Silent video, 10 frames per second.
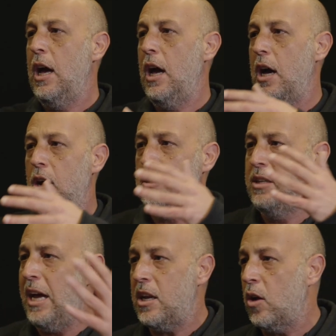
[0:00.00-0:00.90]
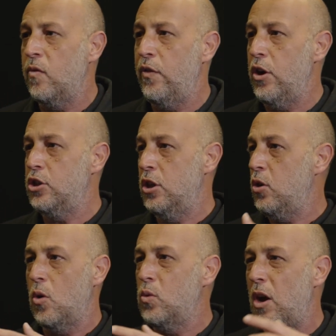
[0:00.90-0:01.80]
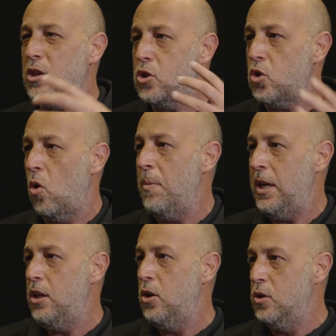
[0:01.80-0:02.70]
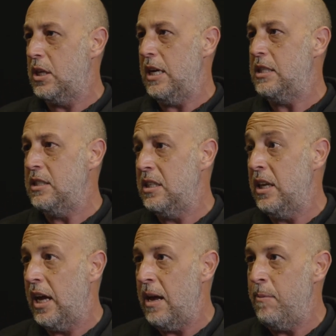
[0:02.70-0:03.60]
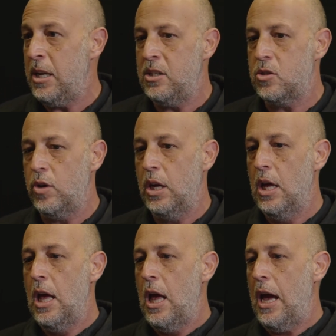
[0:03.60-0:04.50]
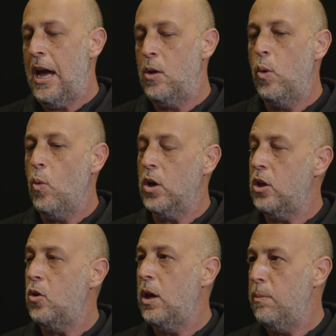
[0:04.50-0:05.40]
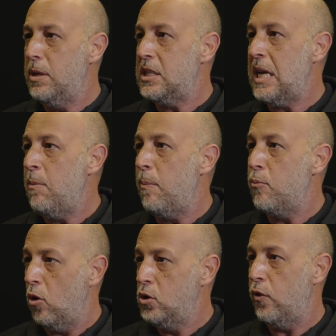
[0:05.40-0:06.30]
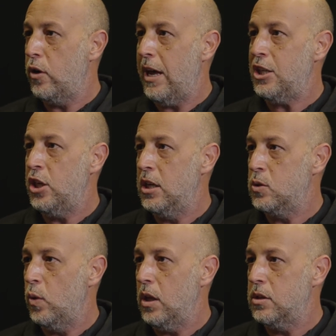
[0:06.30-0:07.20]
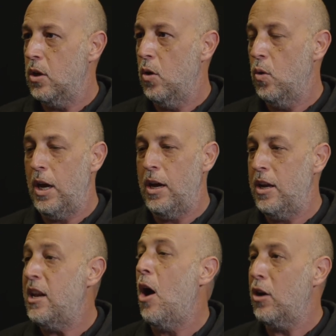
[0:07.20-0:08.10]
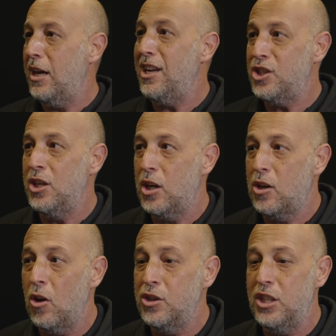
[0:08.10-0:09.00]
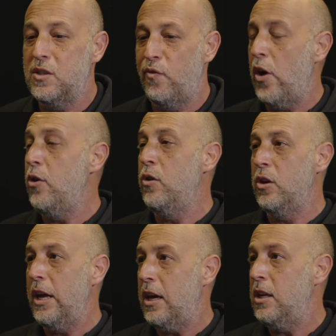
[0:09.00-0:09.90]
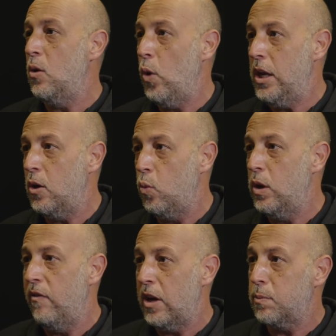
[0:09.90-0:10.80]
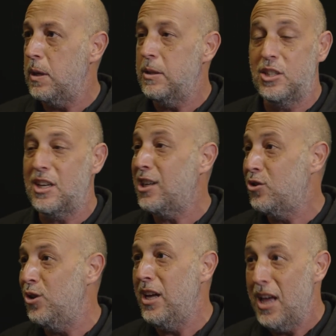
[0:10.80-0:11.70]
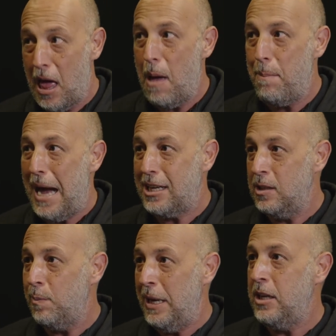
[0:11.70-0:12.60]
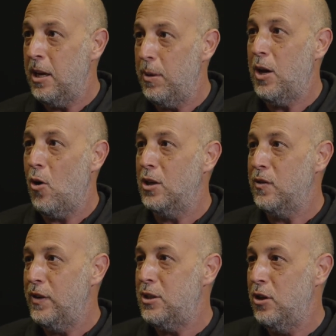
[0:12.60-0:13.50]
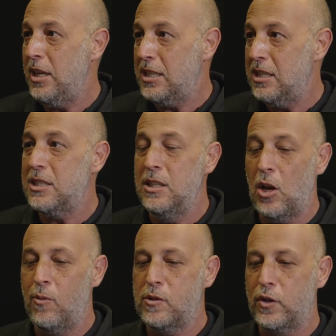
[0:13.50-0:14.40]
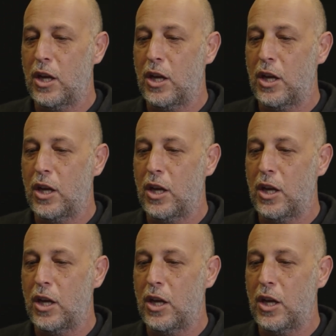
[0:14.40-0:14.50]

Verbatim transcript: uh, data conversion. You know, there are so many use cases in the gaming industry. And we wanted to keep the same approach for caching as well. So, uh, and our caching technology is very unique in the way that we developed it. It's actually patent pending because of its uniqueness in terms of